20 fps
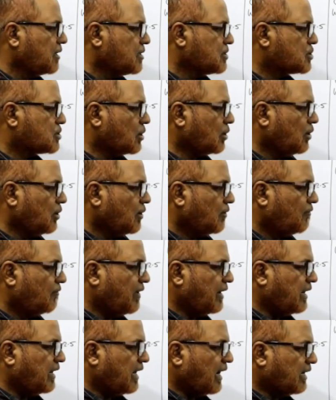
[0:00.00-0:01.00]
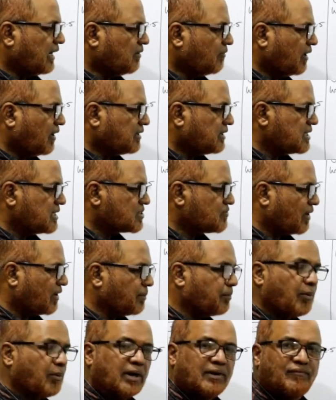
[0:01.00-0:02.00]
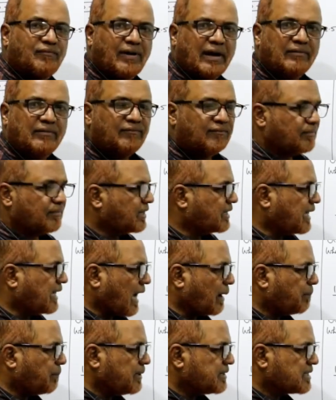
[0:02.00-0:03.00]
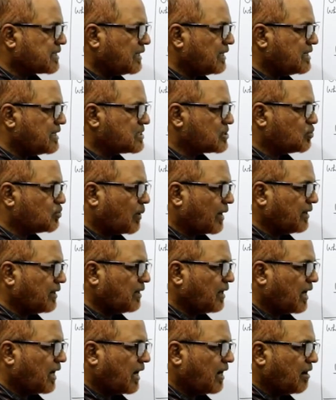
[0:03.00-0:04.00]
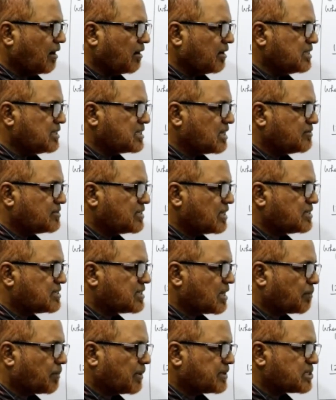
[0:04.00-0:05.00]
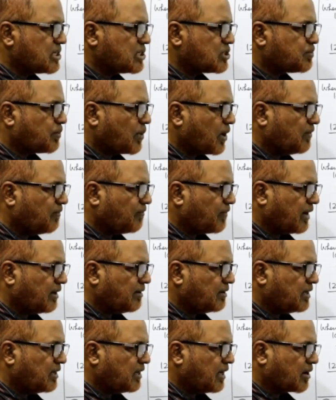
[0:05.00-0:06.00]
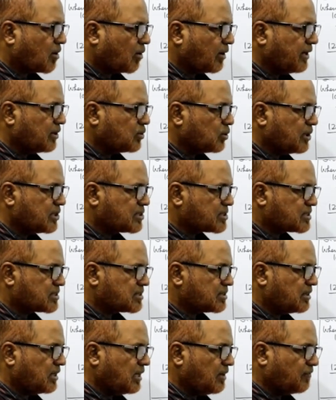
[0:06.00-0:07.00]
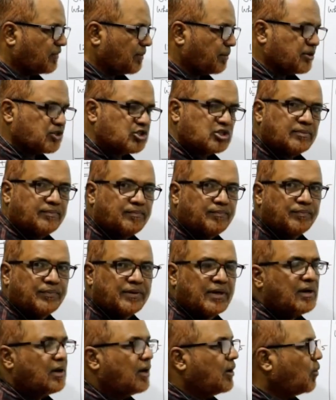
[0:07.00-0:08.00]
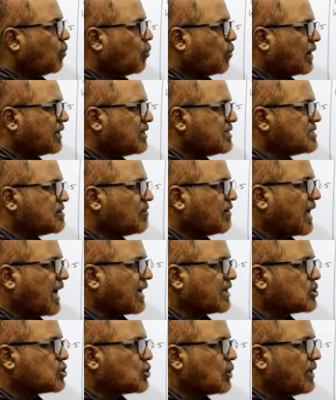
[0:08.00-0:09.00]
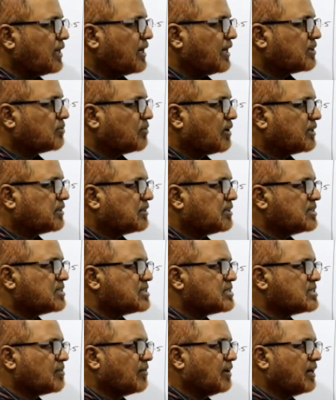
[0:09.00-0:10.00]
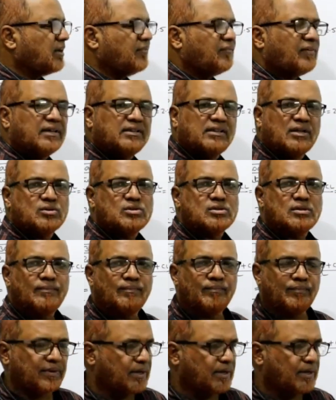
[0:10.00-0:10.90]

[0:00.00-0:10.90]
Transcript: So when net worth is 1.5, Capital is 1 and reserves and surplus is 0.5 according to this information. What is our actual net worth? 75,000.